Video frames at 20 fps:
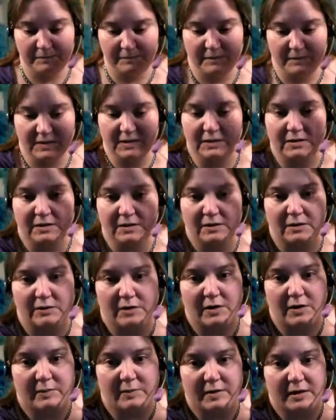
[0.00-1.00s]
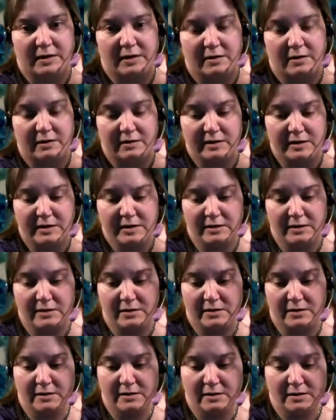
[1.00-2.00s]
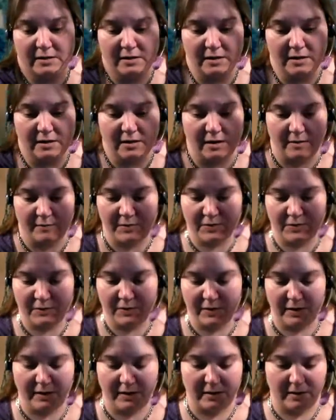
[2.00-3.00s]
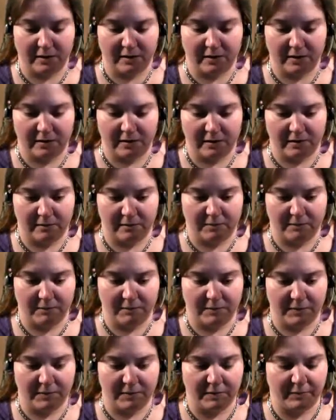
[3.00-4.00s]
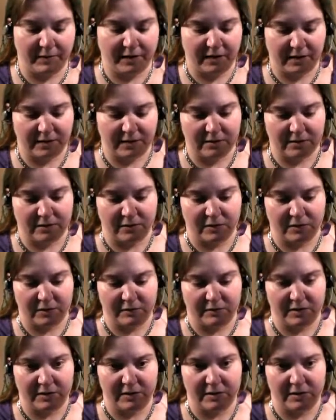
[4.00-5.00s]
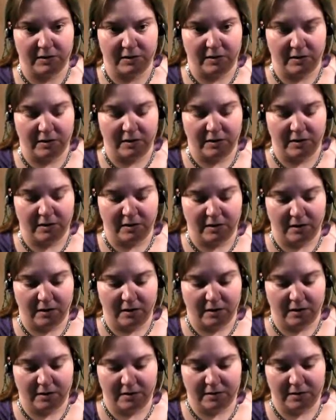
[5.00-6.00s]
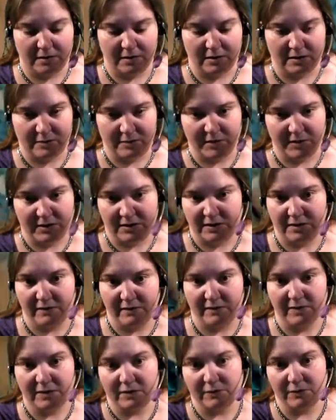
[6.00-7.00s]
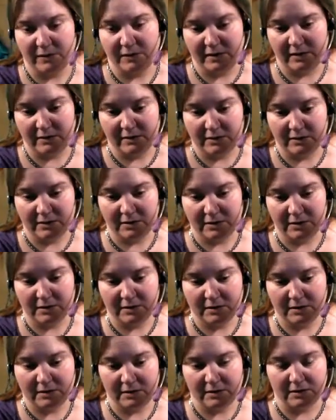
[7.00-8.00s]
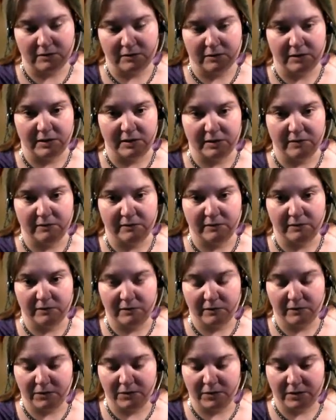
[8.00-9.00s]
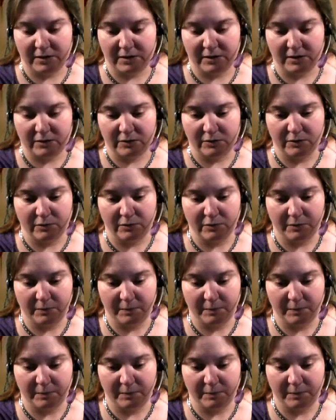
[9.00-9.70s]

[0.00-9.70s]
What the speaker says: because I know how many I need, I'm doing the blanket's going to be 6 by 7 squares, so I'll need 42.